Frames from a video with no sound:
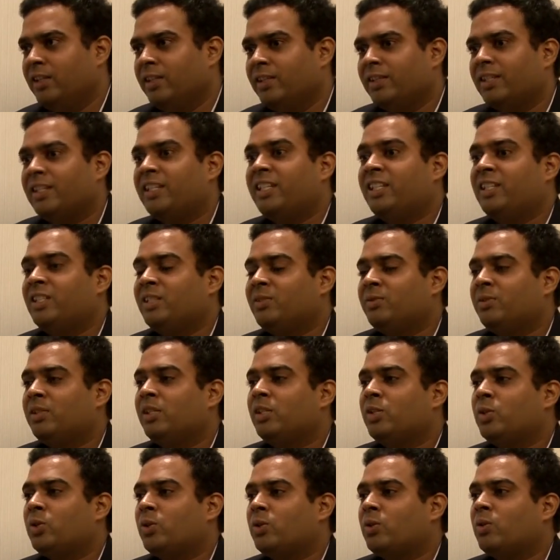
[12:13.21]
the teacher will
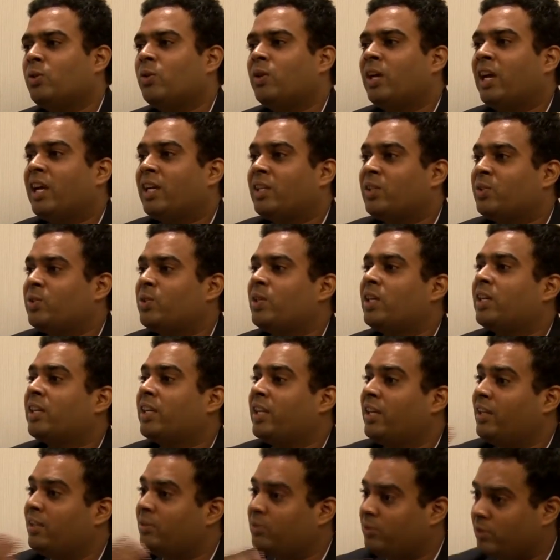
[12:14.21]
show extra
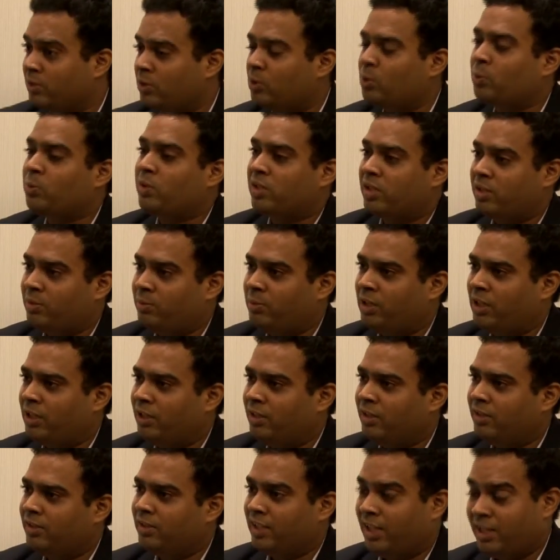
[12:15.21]
care towards me.
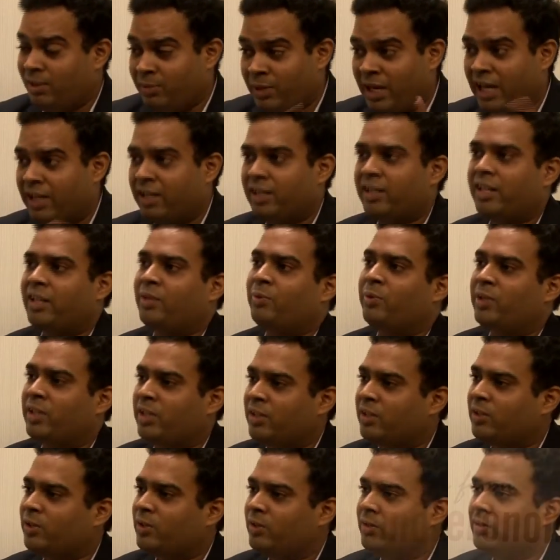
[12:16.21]
That will be added advantage.